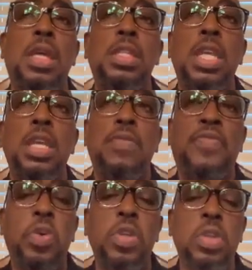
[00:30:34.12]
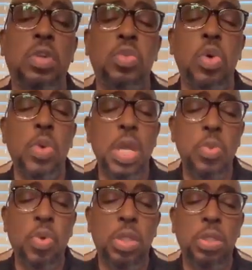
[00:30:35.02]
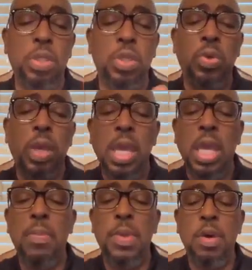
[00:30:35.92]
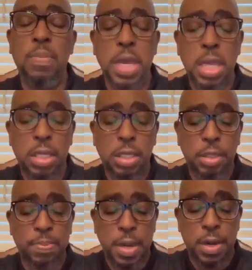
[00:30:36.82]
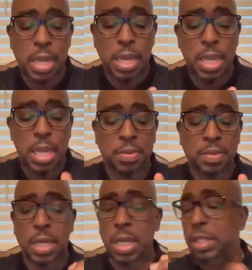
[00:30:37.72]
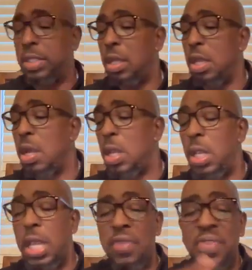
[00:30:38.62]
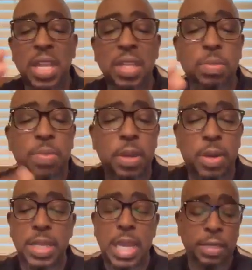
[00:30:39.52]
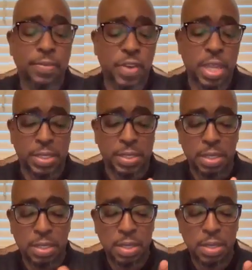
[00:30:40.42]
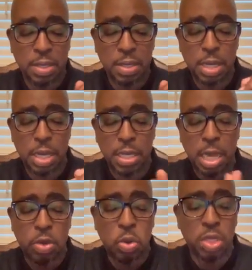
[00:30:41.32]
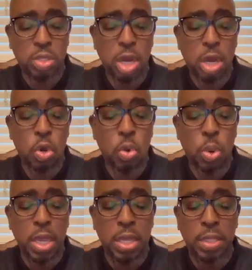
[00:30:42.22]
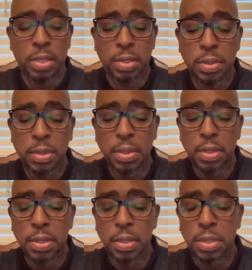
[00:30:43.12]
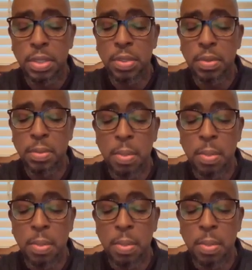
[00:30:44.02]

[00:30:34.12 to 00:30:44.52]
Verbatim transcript: continue focusing on doing what He wants to do, and be obedient to the Spirit that lives in us. Live in the Spirit, not the flesh, and not according to our old ways. See?